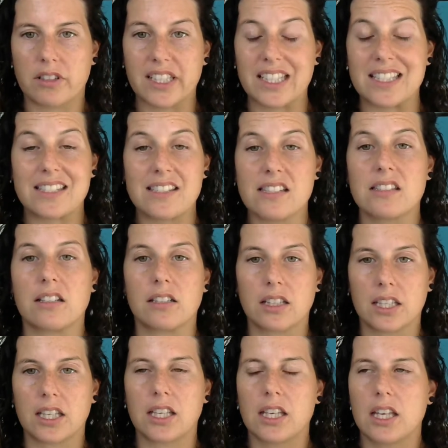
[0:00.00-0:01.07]

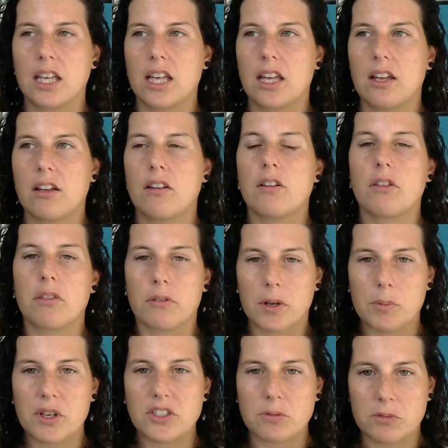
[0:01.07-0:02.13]
consistently?
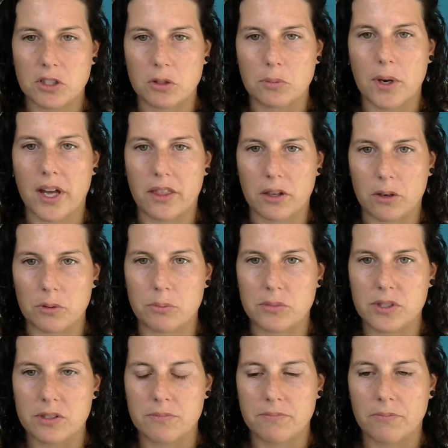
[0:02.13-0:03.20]
3-bedroom, 2-bath
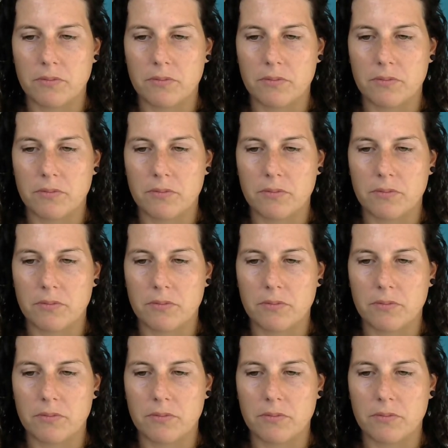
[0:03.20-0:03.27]
homes.